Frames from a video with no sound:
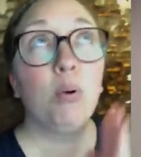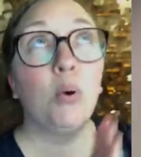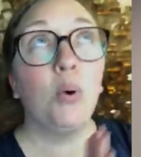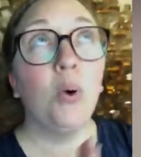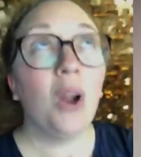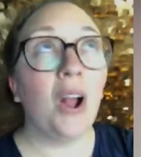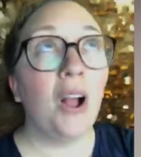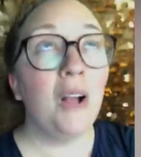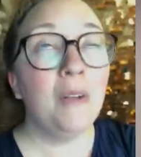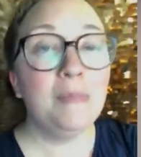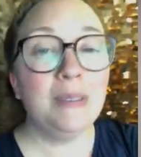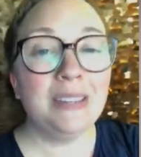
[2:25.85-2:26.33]

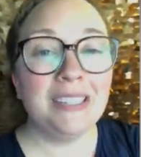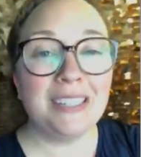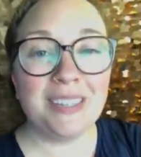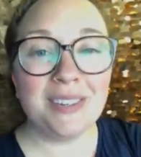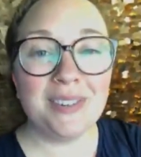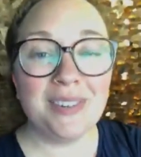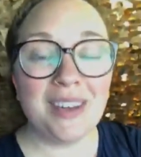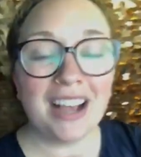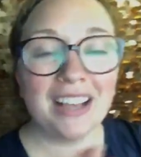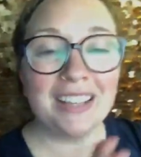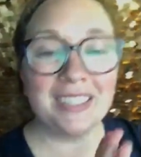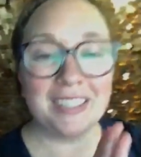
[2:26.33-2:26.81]
promise
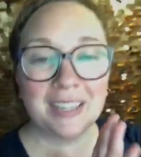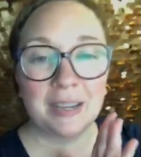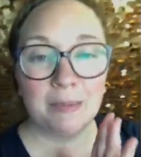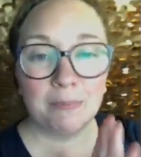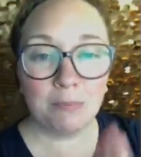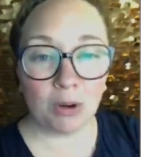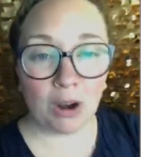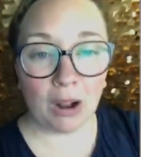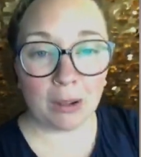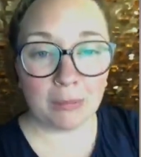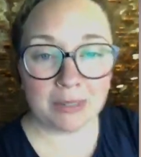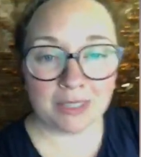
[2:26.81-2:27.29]
you guys, I can
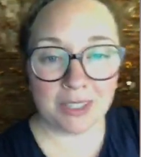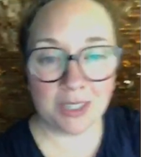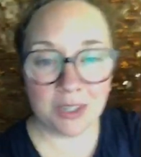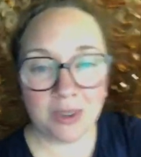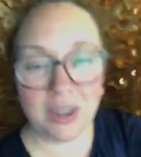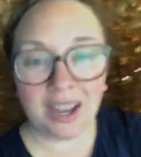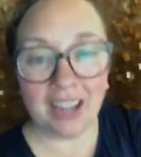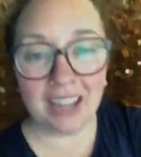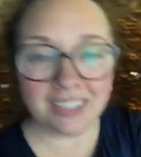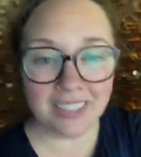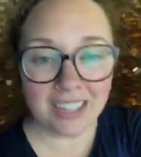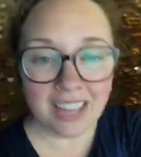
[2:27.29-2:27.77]
promise you
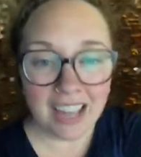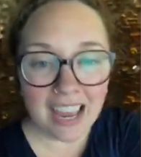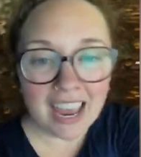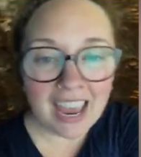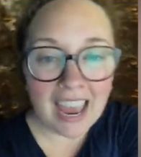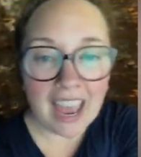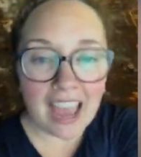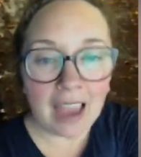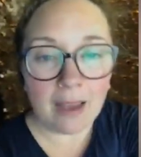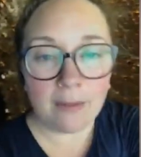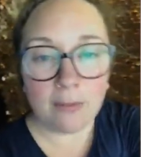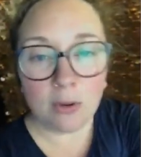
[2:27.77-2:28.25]
guys,
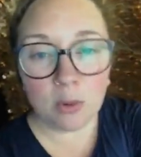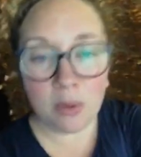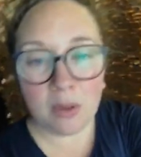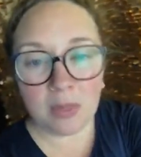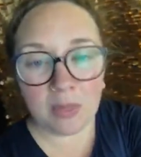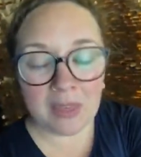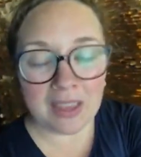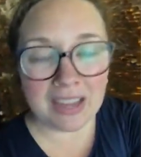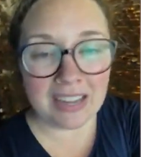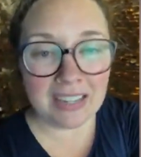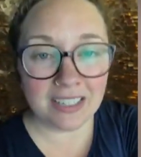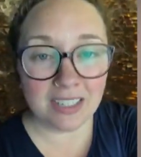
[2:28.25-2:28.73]

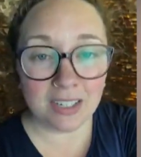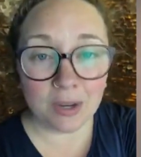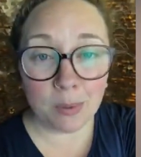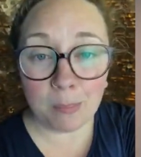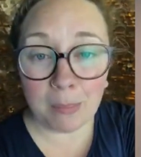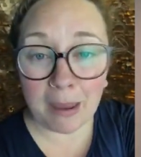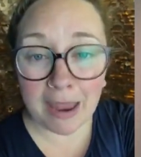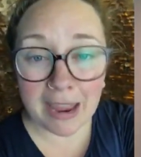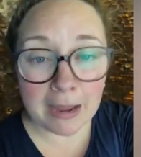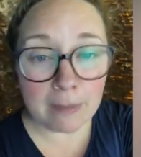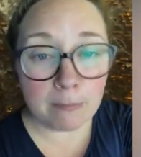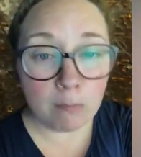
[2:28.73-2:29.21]
everyone thinks to
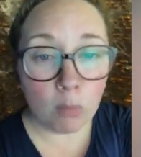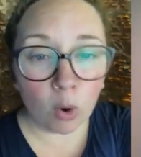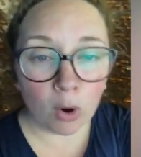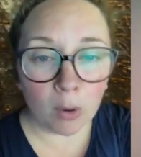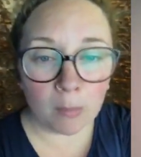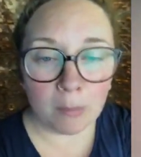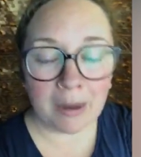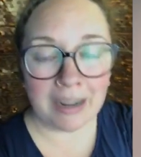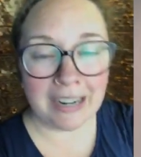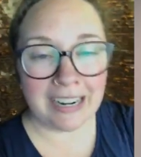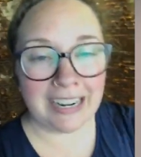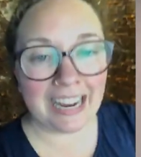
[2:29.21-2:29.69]
make more
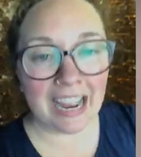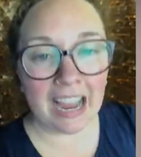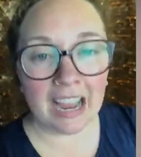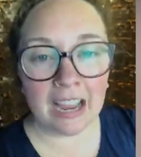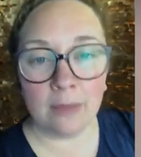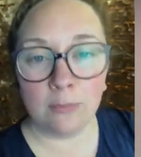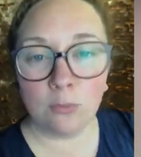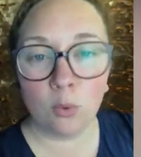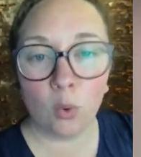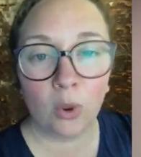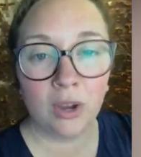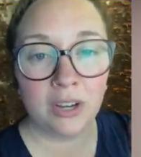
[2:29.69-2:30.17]
money,
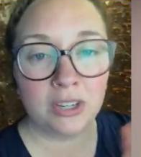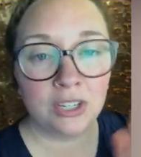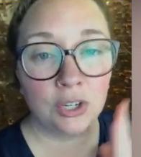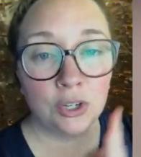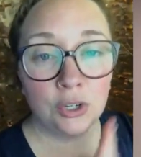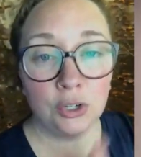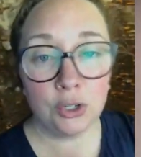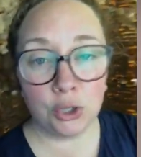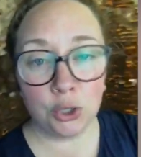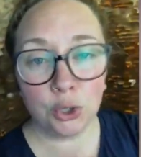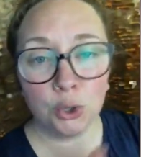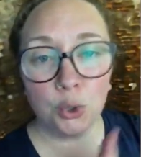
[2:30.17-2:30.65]
I'm going to
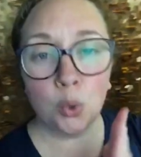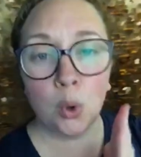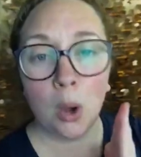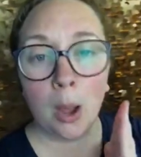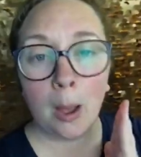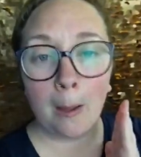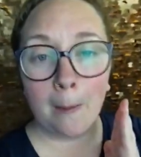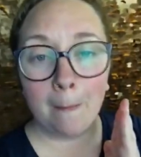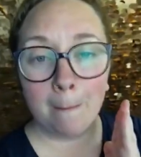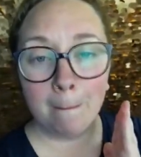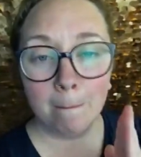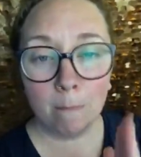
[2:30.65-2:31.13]
do
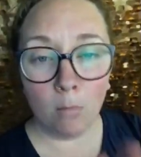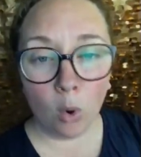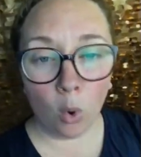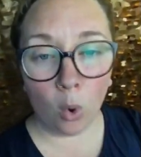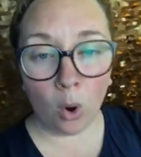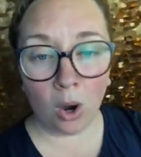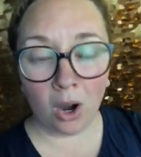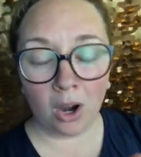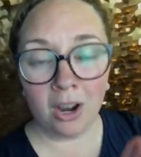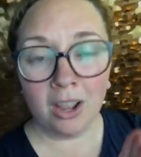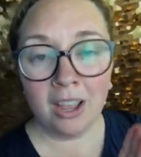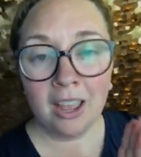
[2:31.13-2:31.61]

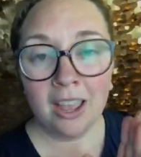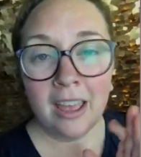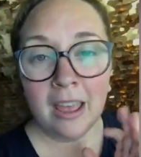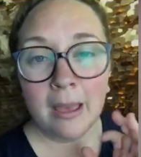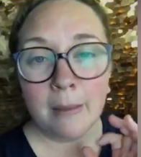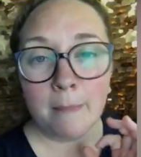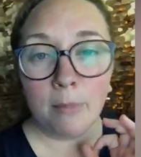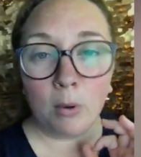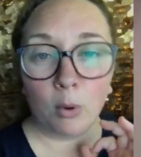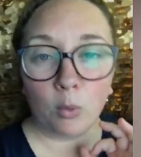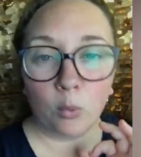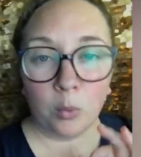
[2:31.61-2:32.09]
more.
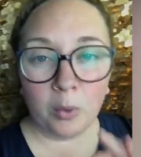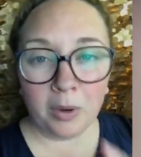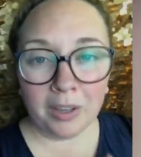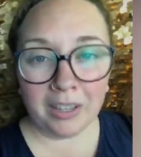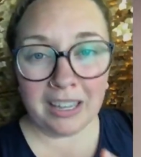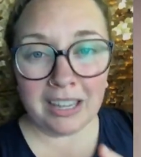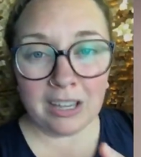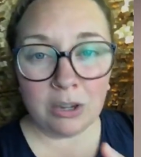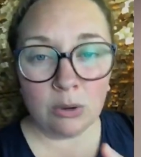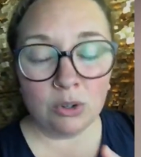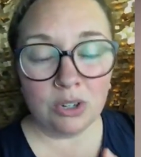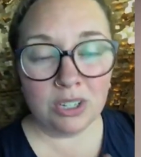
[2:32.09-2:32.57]
But
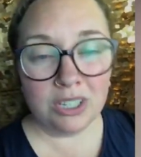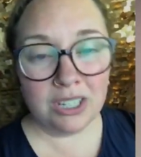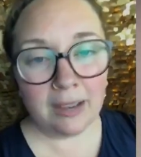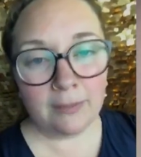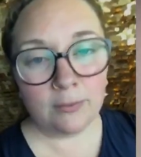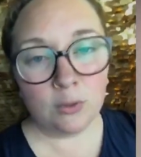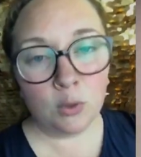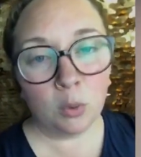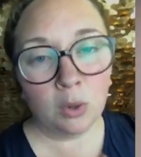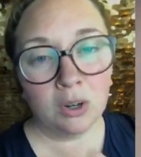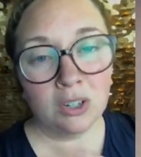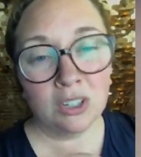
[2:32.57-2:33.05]
really, you just
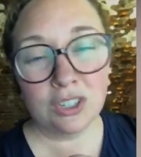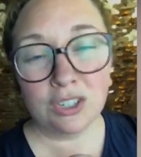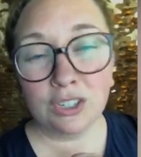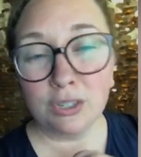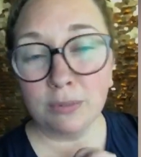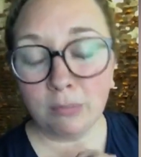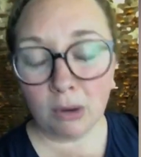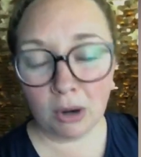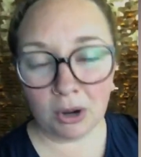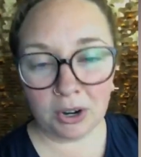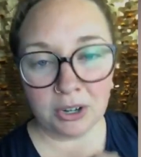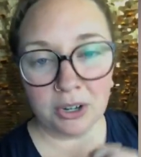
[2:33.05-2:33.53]
have to work
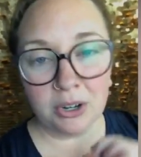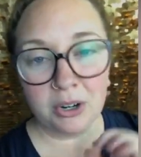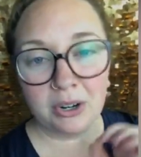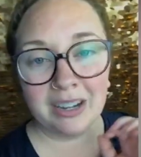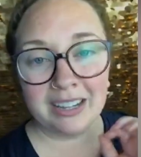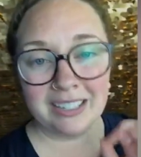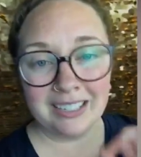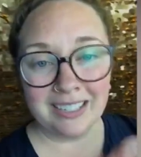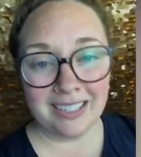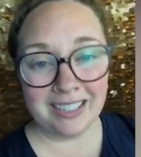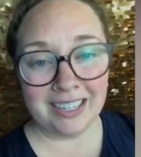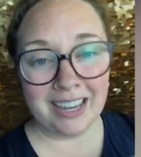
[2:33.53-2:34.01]
smarter
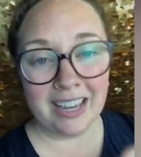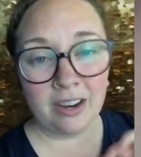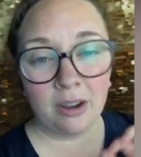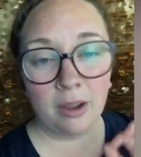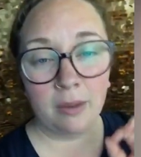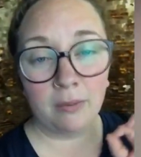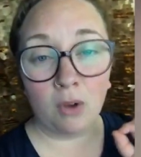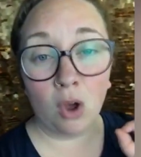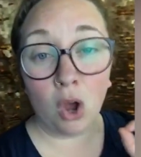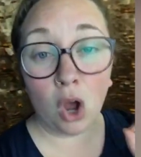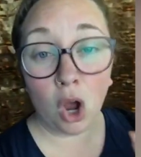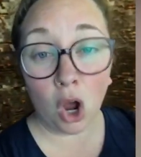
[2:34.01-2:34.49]
instead
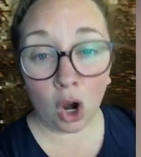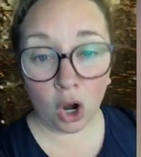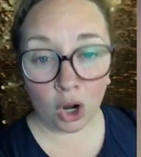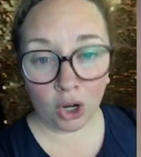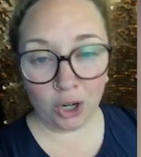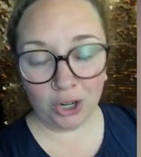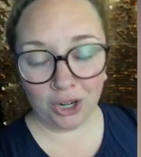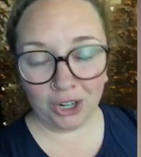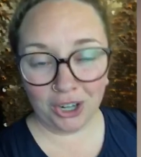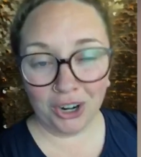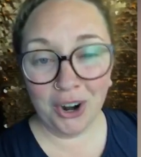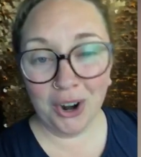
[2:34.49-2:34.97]
of
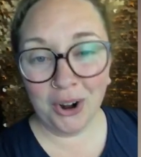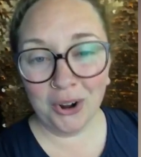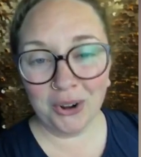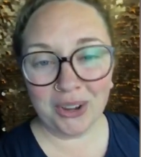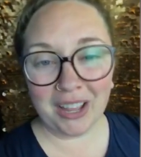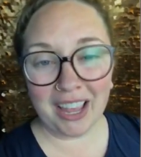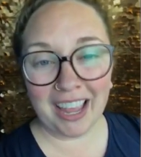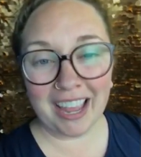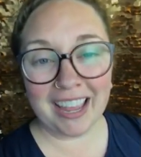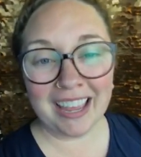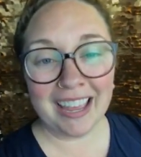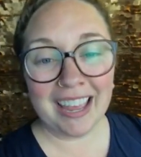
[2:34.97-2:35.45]
harder,
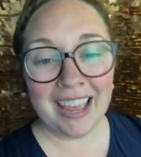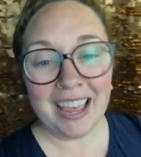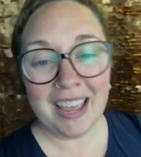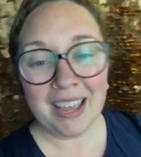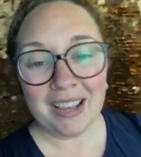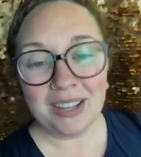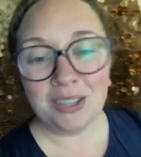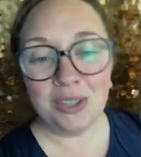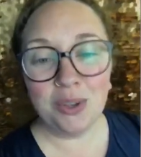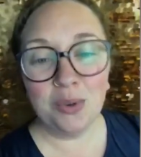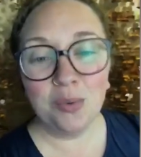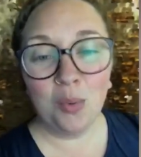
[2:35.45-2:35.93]
okay?
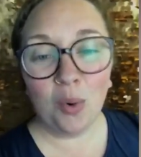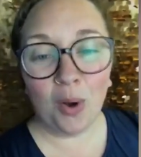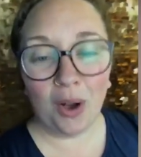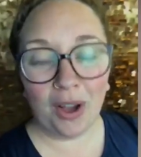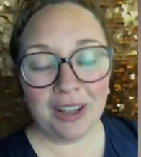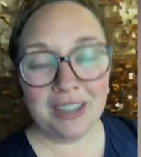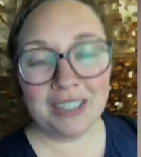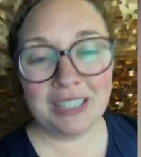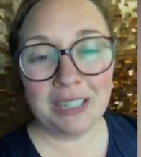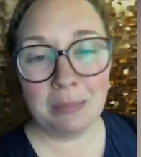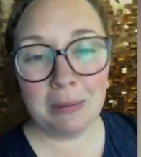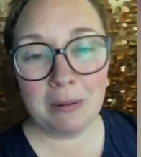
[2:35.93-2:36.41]
You
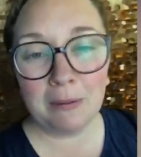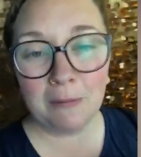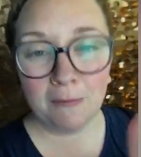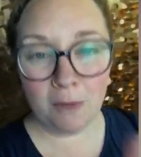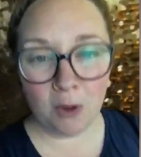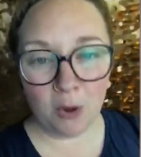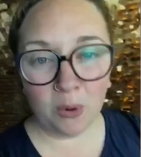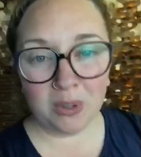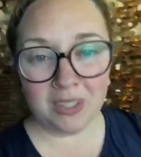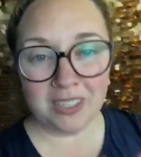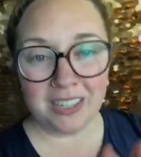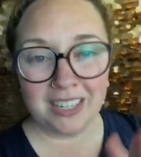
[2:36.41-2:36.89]
want to be
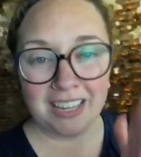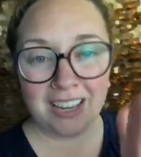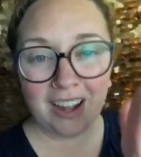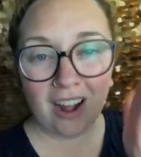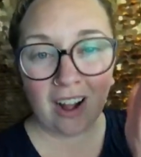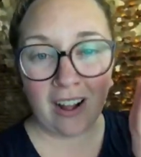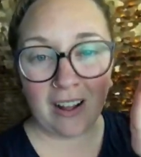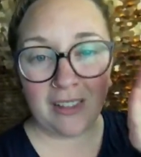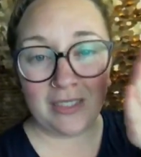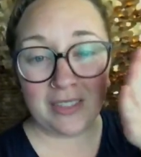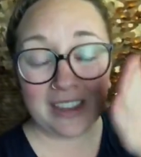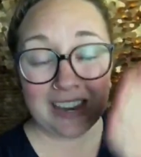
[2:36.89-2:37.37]
focusing
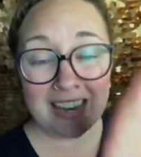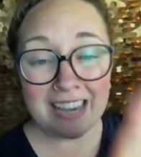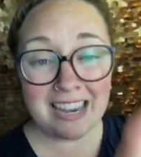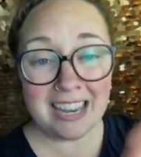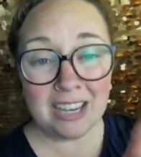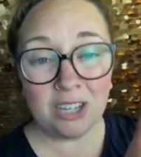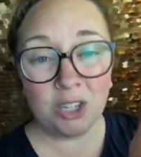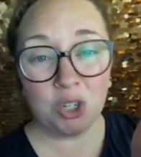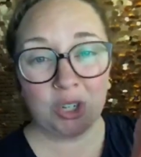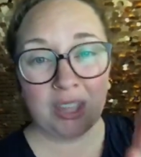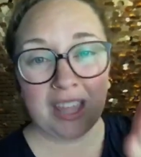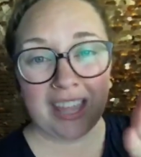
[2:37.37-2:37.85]
on the
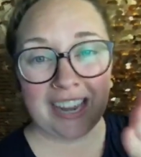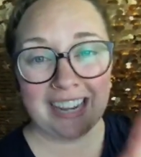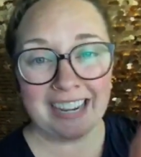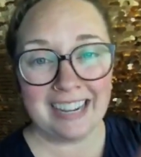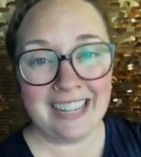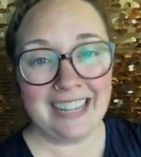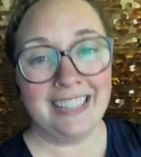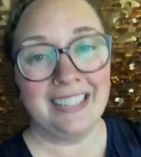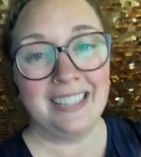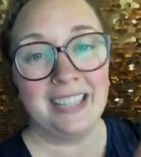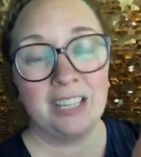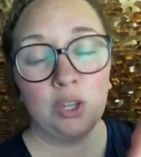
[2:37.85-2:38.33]
niche that it
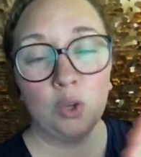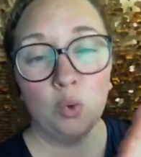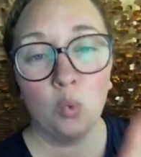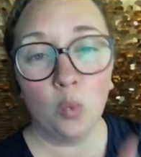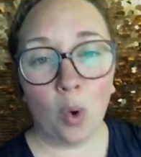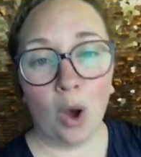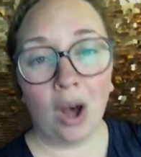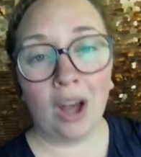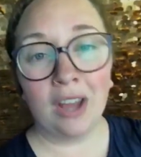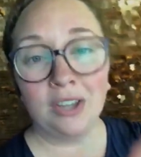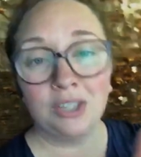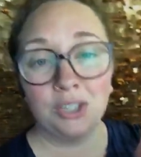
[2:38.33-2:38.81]
is that you
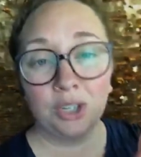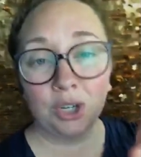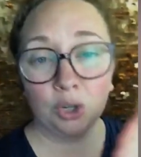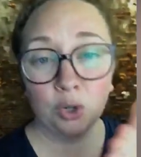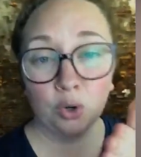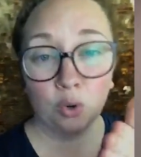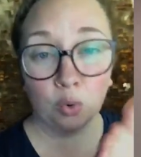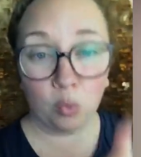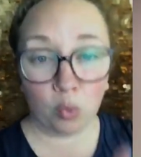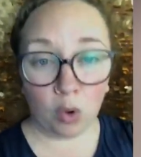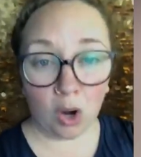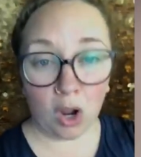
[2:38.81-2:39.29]
want to
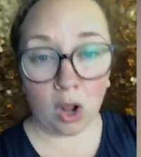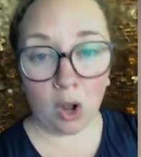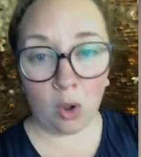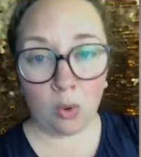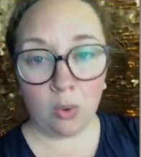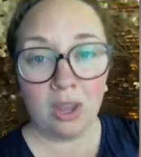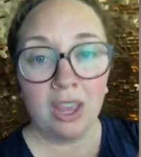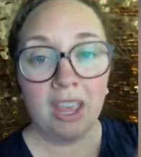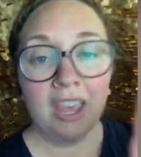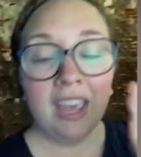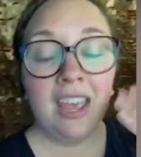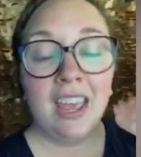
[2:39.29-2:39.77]
grow.